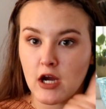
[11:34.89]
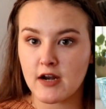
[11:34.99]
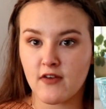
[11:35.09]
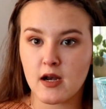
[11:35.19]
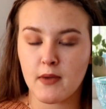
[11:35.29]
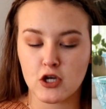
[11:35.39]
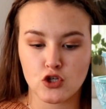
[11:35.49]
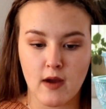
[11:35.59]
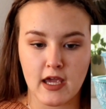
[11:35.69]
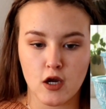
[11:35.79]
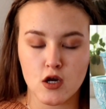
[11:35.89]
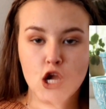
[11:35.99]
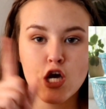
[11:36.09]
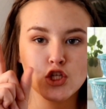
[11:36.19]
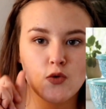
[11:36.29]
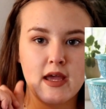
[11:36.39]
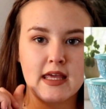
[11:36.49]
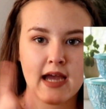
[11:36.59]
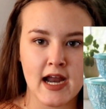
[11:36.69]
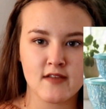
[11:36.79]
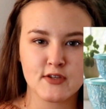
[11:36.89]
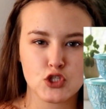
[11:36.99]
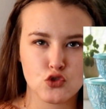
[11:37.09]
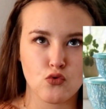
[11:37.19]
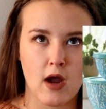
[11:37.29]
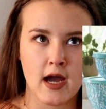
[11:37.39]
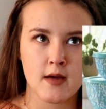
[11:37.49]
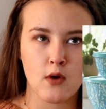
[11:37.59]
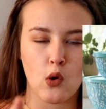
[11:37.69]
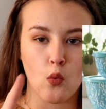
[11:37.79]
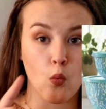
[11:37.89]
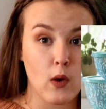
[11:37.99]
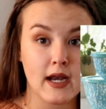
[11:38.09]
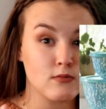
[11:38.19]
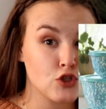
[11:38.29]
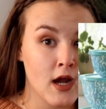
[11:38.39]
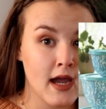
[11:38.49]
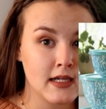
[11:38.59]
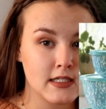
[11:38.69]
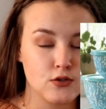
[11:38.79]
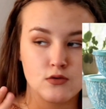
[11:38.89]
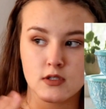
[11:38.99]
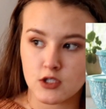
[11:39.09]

try to find a picture right here so I can kind of describe what I'm trying to